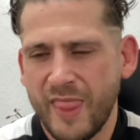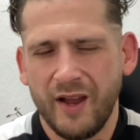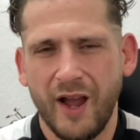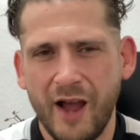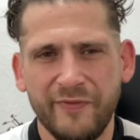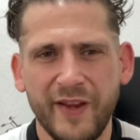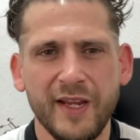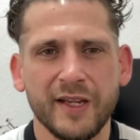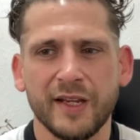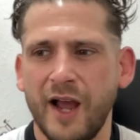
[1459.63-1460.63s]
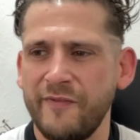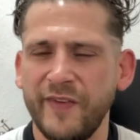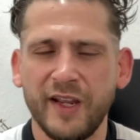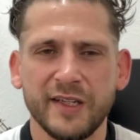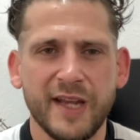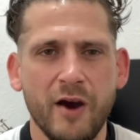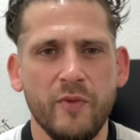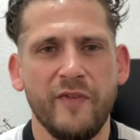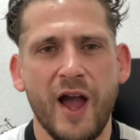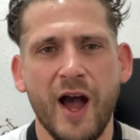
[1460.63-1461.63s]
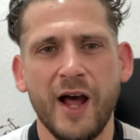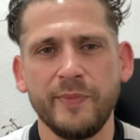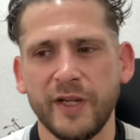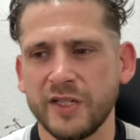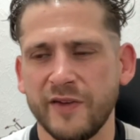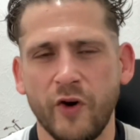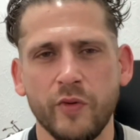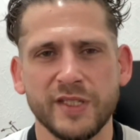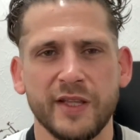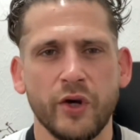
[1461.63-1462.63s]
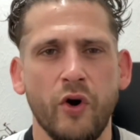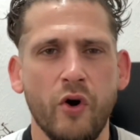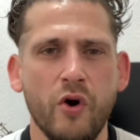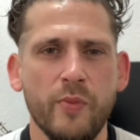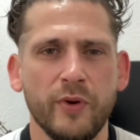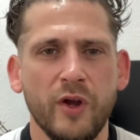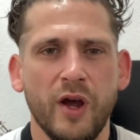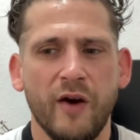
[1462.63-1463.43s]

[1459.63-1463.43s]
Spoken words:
I think I dealt with it hard because I've always had the hope.